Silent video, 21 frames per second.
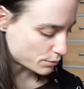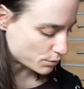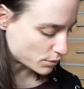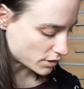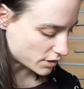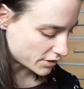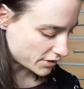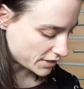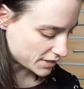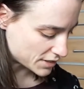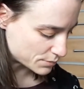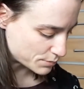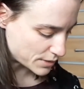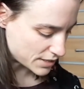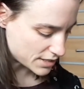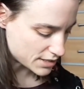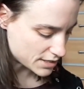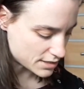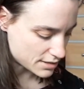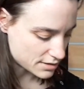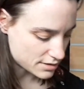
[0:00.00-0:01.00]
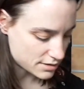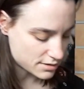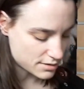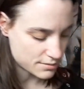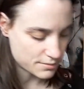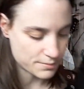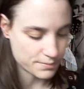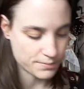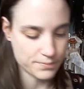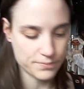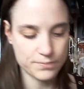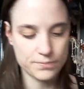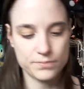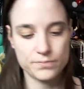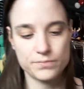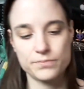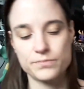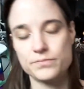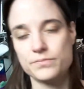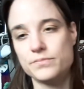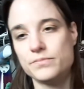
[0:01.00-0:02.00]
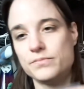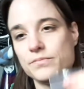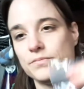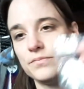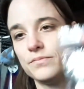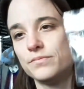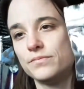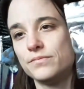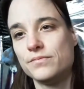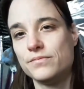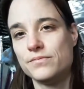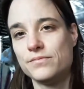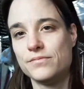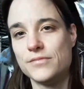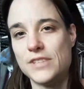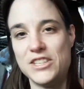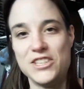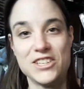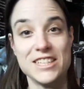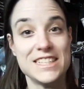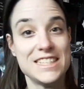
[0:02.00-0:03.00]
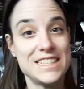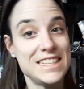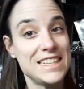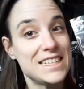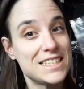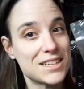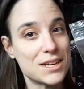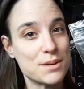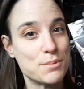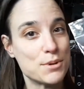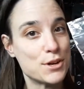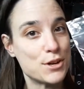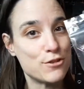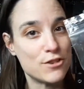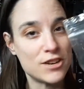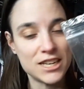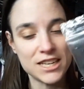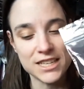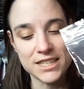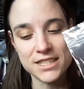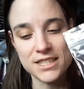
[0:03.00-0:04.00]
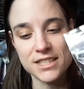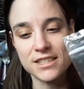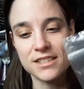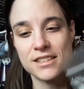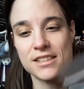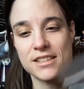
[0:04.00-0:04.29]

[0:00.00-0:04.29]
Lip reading: were these pins. As you can see, typo related.